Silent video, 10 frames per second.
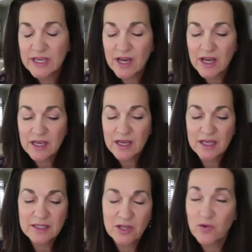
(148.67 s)
It's a
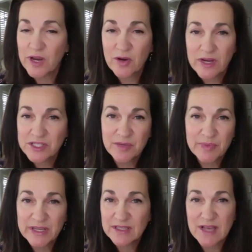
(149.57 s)
great question
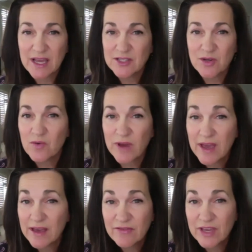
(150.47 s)
because I don't
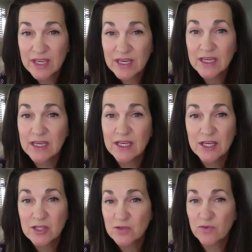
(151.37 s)
have any
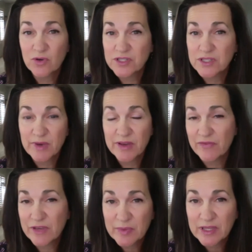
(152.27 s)
divorce in my
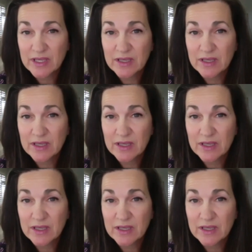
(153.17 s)
family.